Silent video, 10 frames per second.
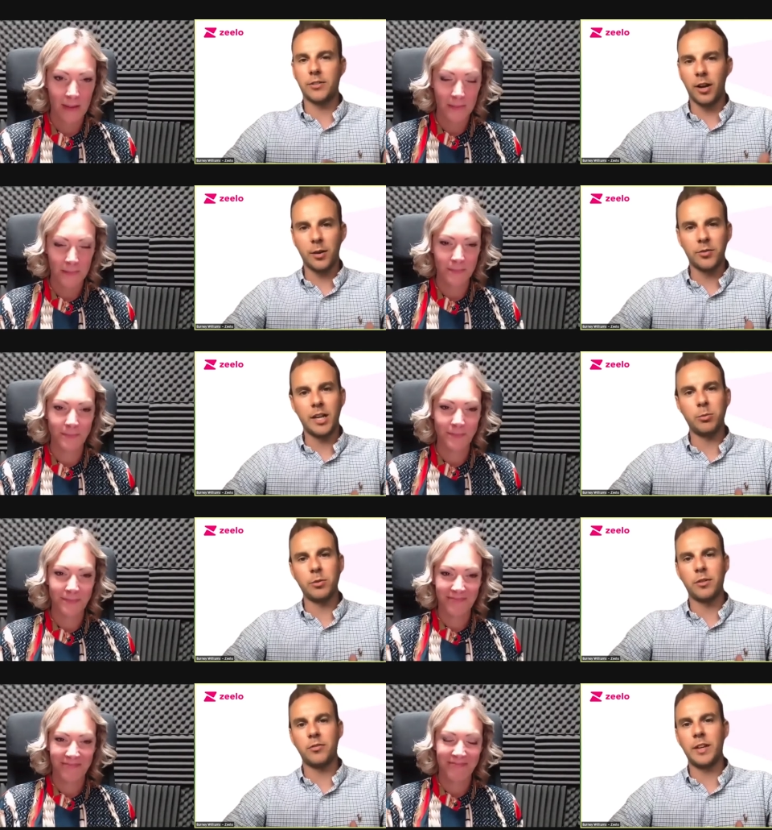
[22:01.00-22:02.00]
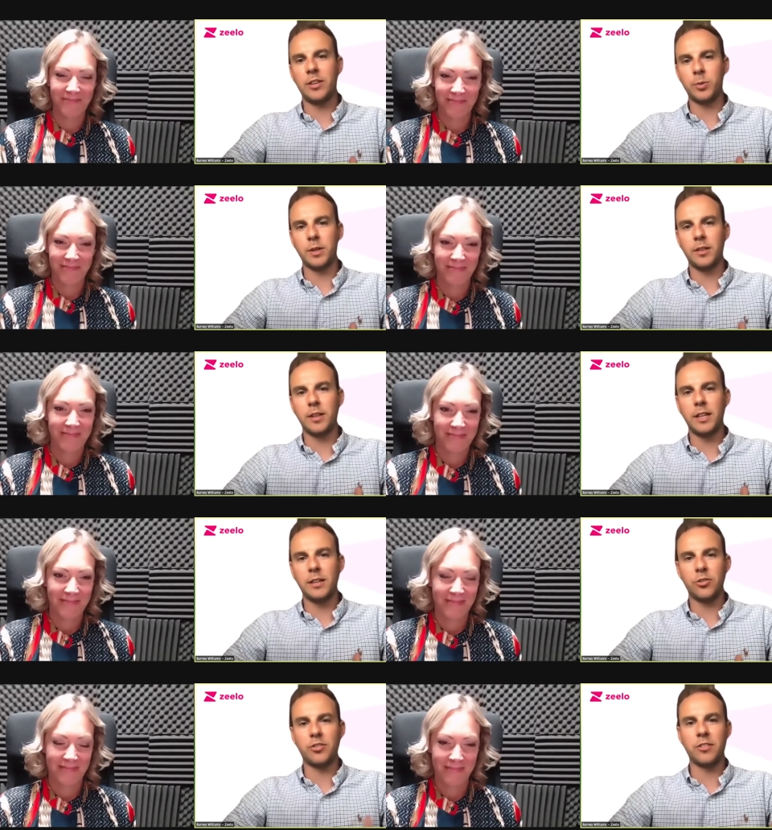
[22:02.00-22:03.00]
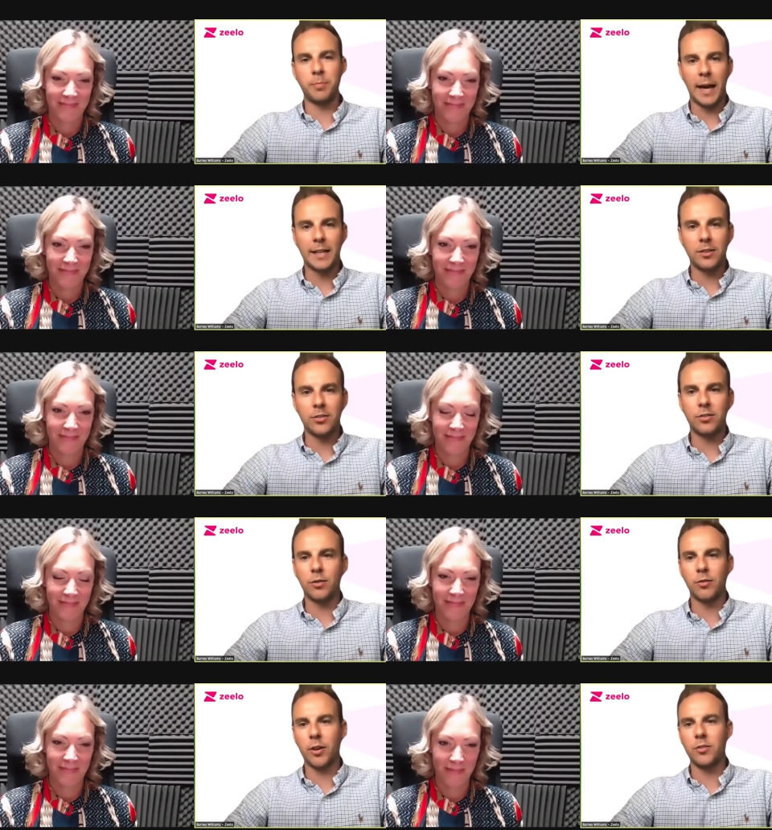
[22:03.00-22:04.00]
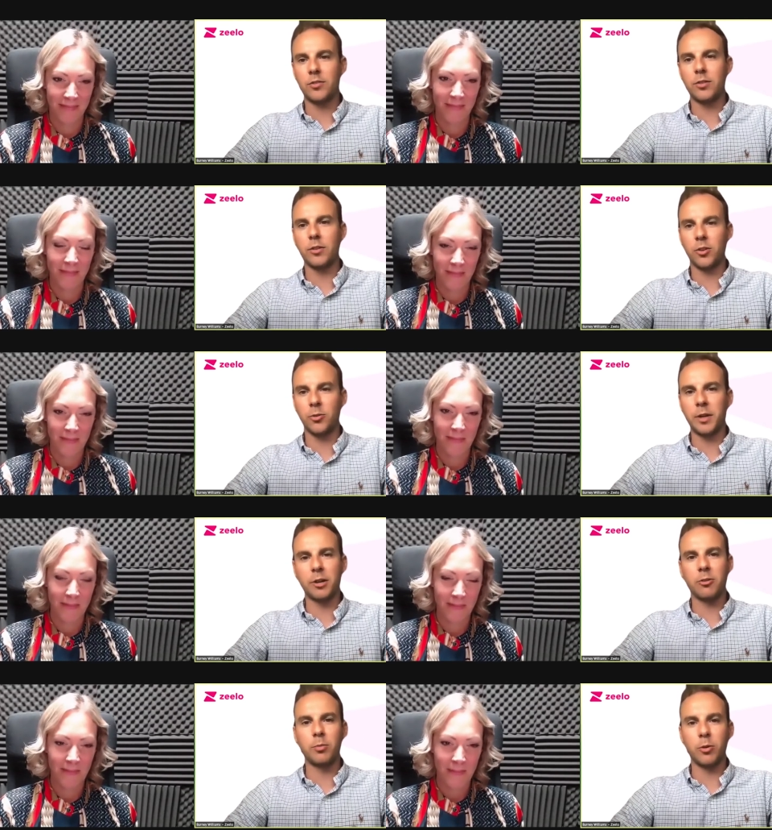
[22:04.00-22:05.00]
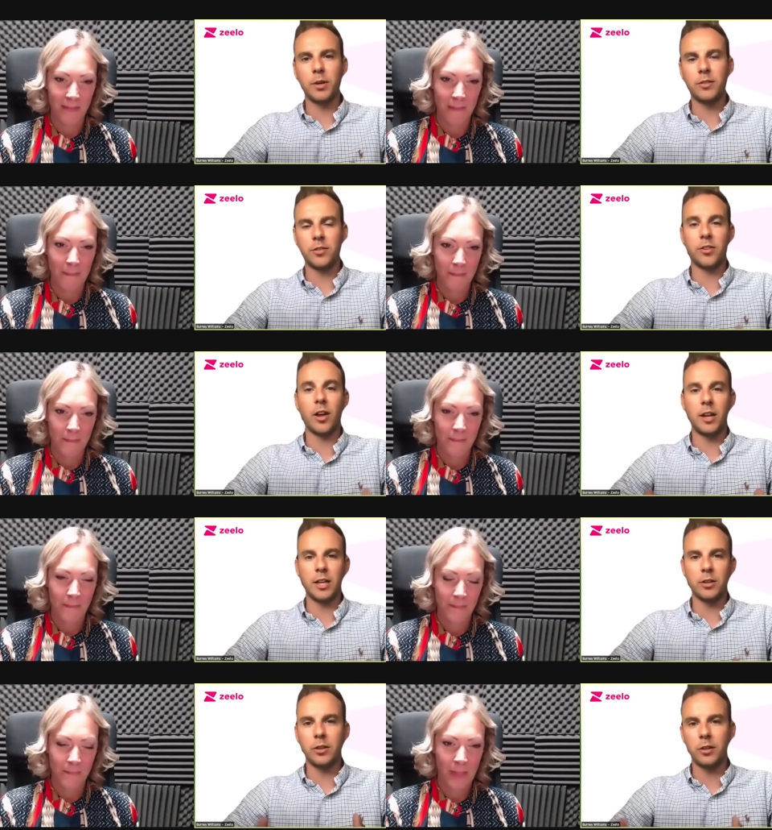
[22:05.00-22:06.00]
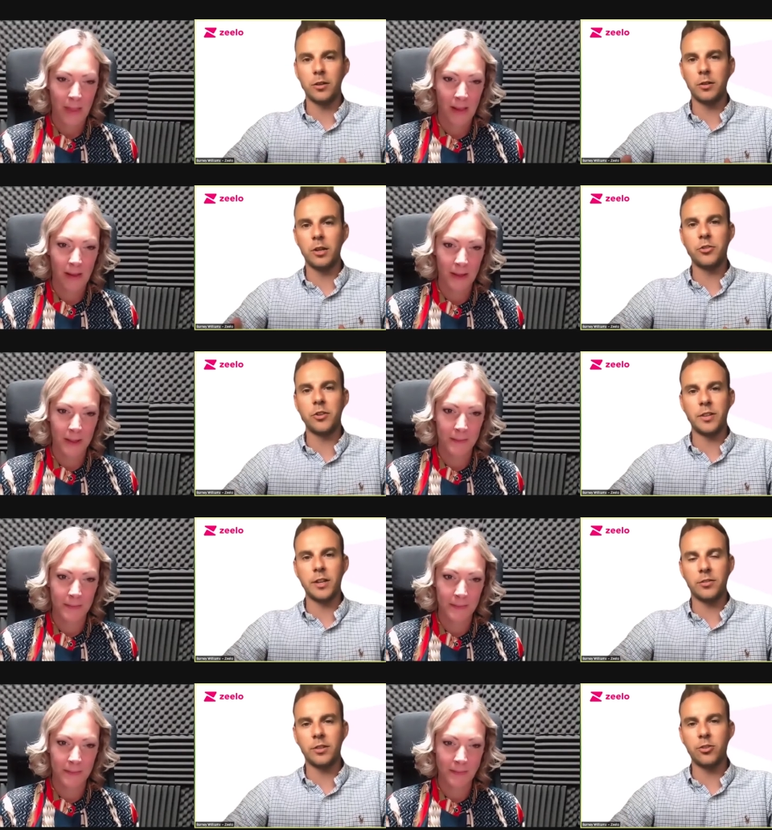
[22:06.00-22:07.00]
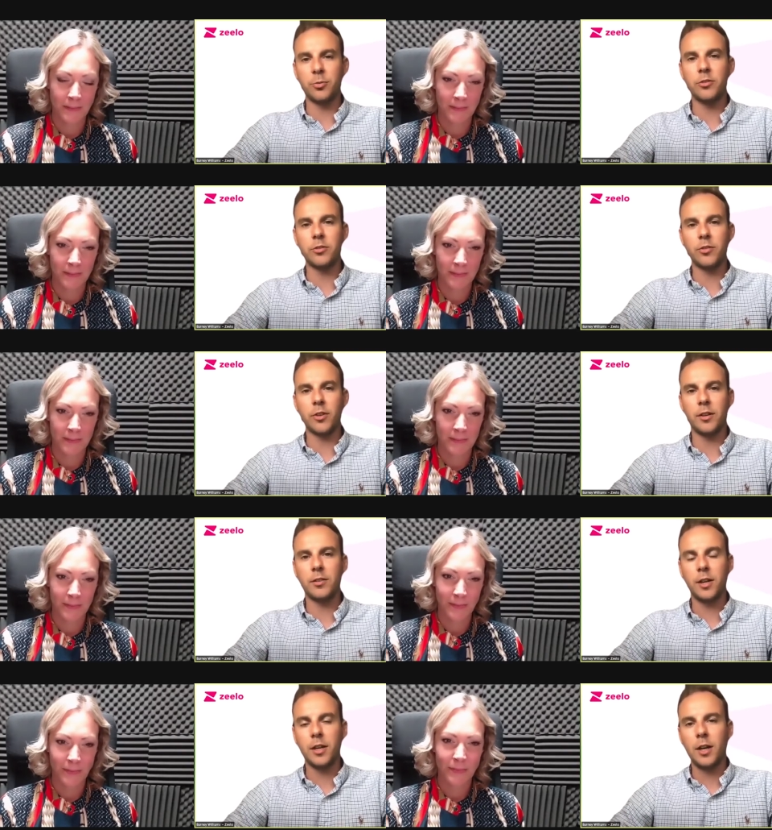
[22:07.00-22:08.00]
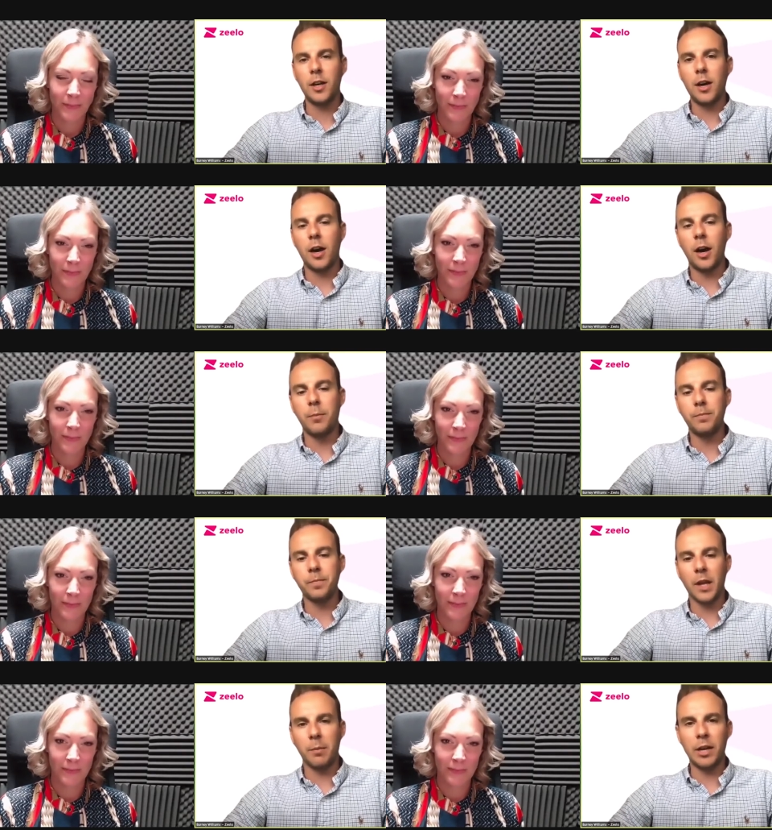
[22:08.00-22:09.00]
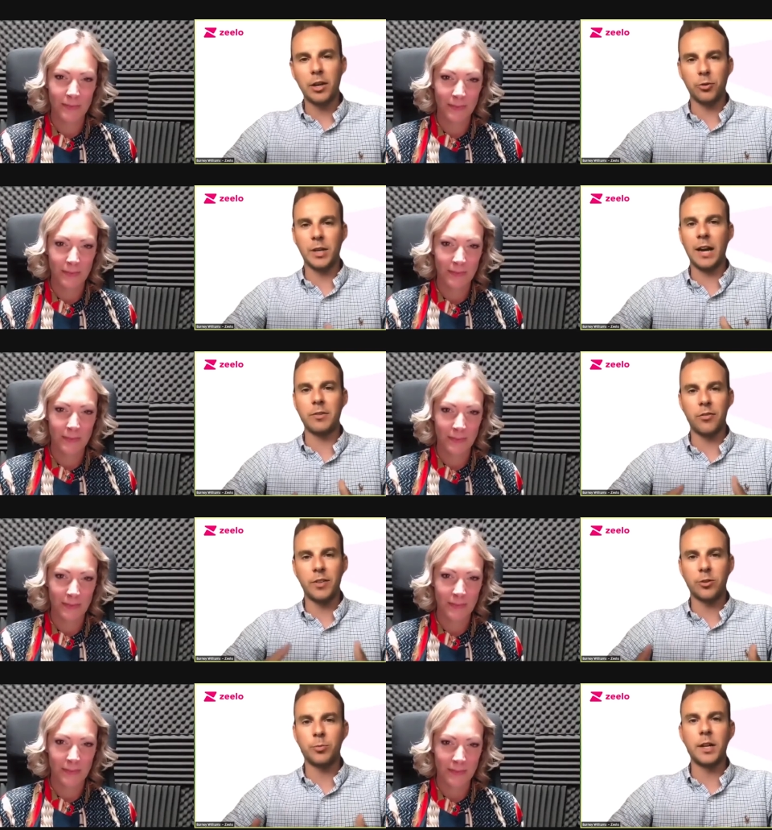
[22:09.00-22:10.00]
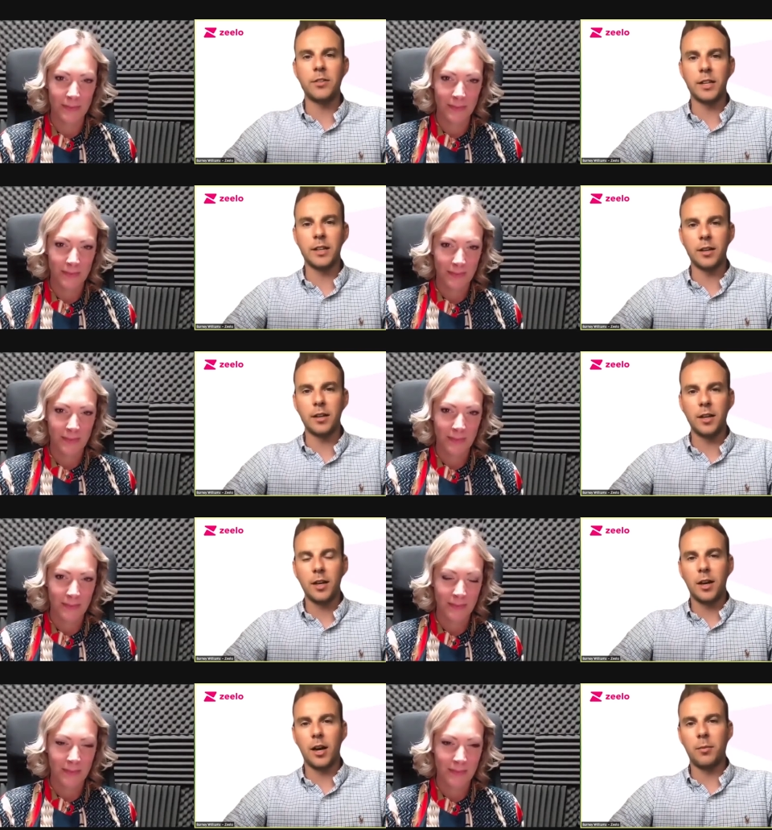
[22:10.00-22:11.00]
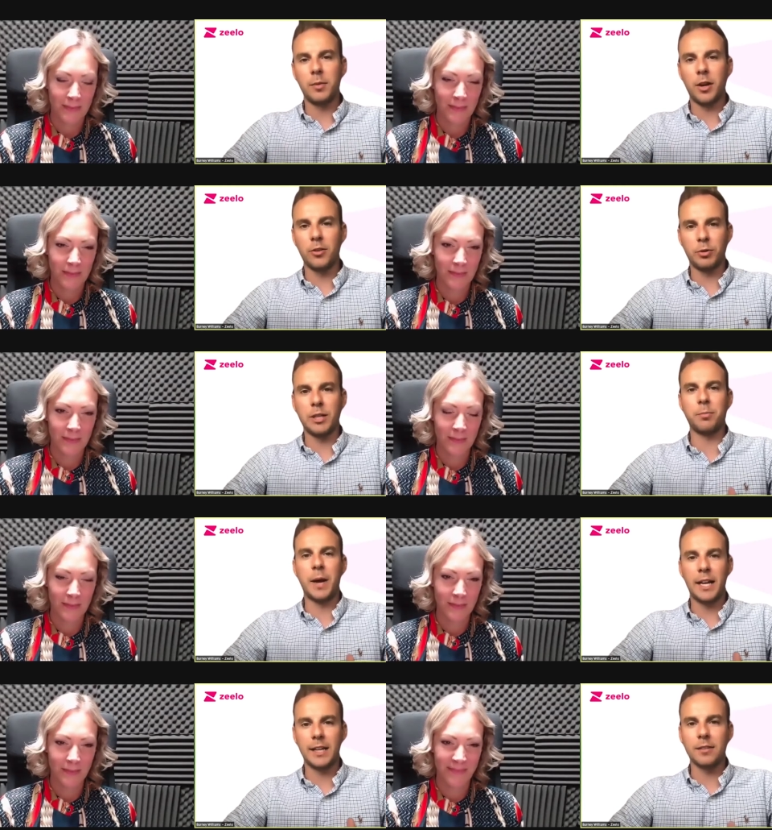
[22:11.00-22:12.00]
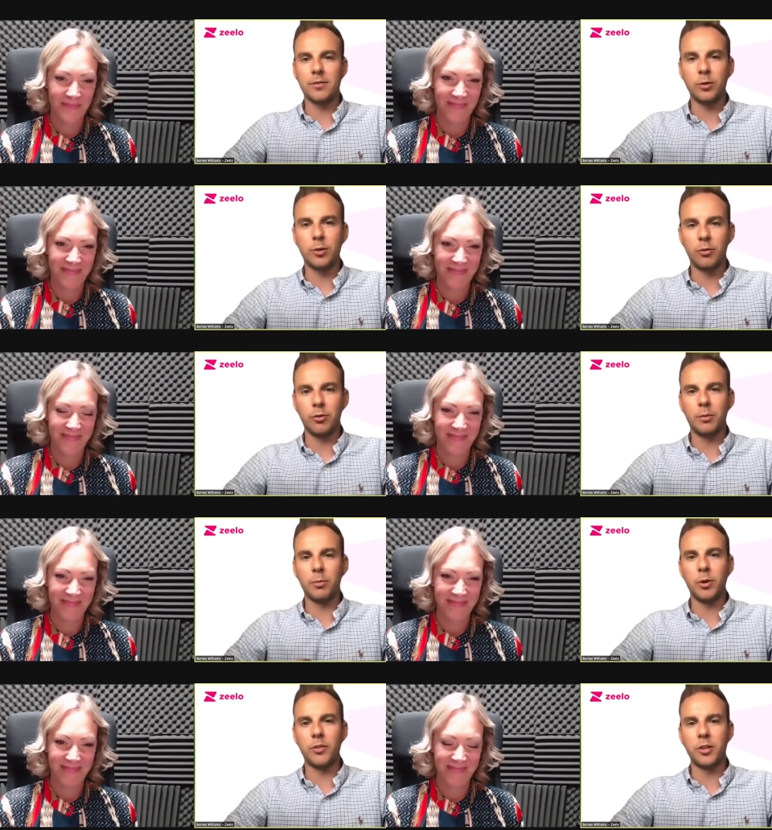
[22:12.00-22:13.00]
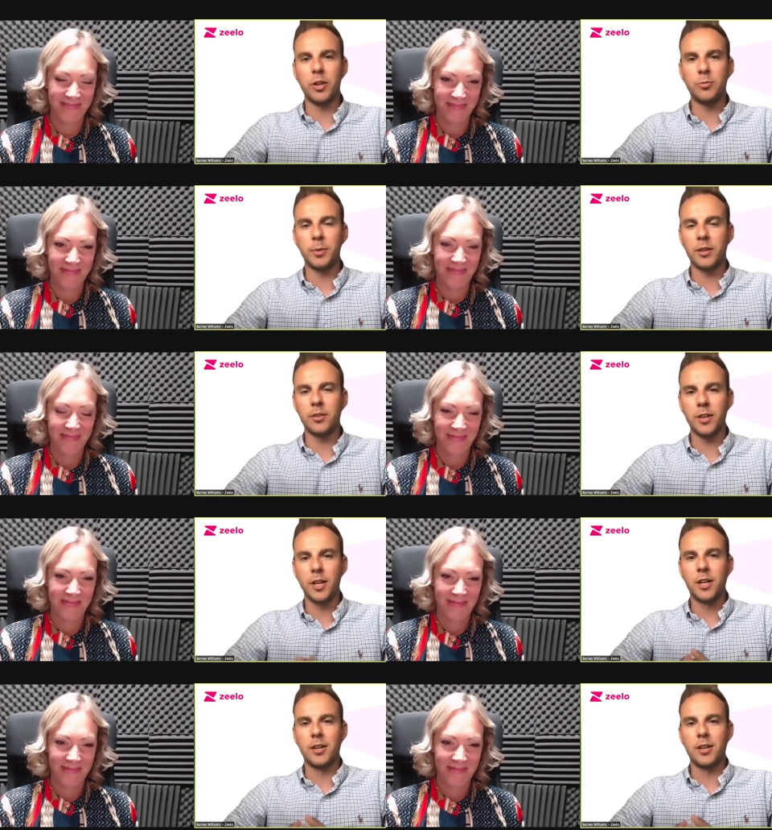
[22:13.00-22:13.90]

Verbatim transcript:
Speaker 1: a timetable that fits with the the shift patterns of those of those particular employees certainly on, on the logistics and distribution side mm-hmm. um, and making sure you have enough flexibility that um, you know it's really compelling for, for the employees to use because